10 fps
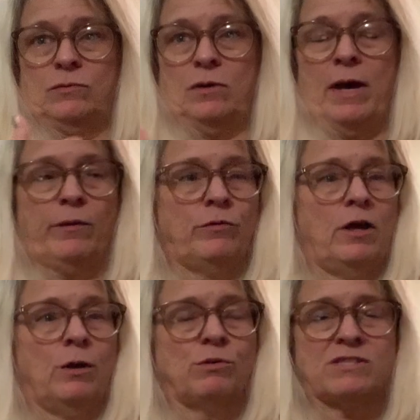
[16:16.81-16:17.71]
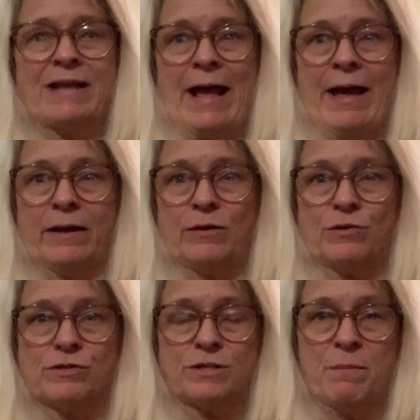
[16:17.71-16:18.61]
I don't know, snack or
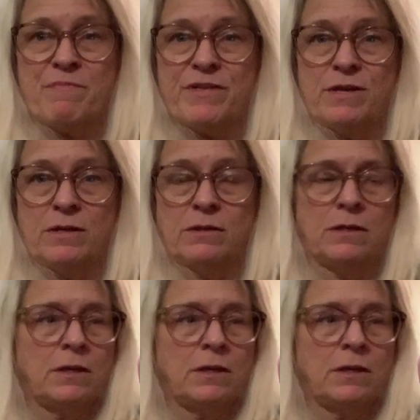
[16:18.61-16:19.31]
something,